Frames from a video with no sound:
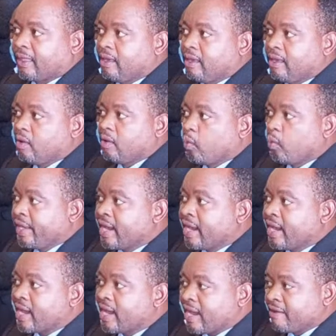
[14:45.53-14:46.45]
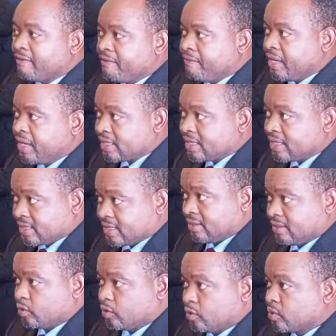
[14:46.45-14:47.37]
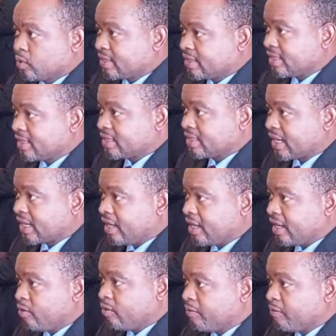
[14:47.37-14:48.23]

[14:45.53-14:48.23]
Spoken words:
We are averse to such kind of